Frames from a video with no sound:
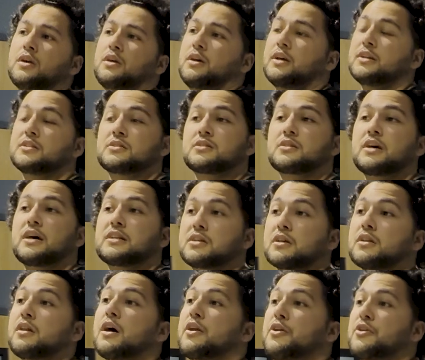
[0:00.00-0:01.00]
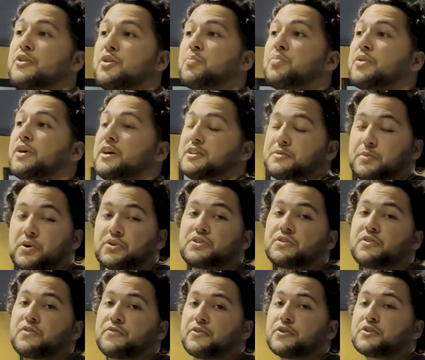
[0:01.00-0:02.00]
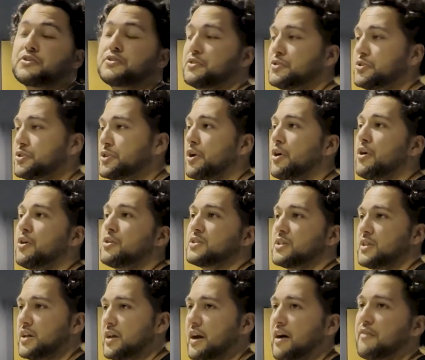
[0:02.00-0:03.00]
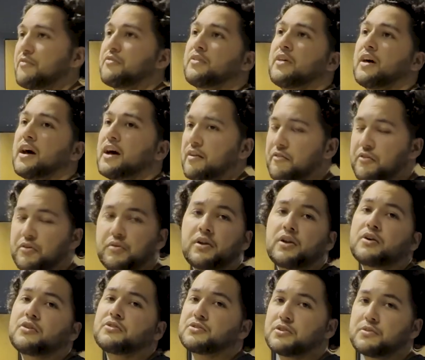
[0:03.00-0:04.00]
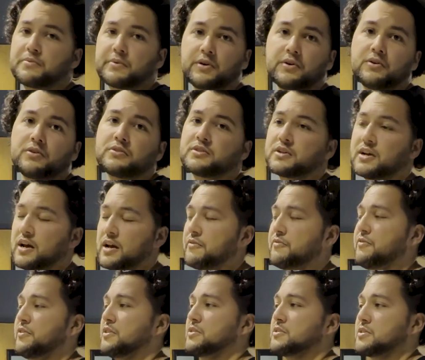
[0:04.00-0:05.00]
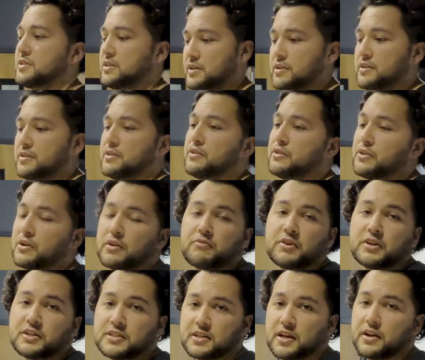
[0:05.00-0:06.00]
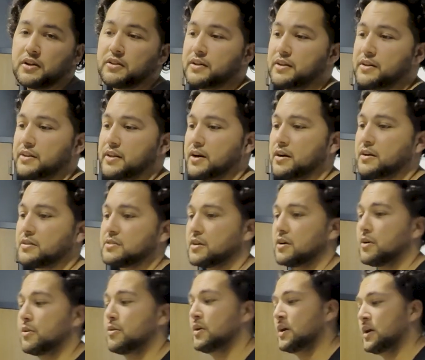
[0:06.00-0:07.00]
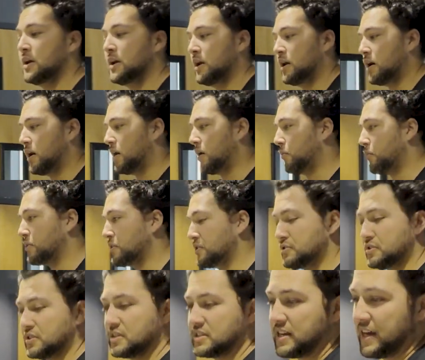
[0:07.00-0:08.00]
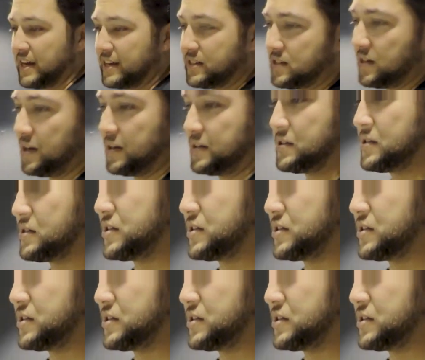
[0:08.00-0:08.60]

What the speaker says: it's a lot on your plate, especially the first 2 shows. And then after that, everyone knows their roles. It kind of fills in and you can really settle in there. So we use these headsets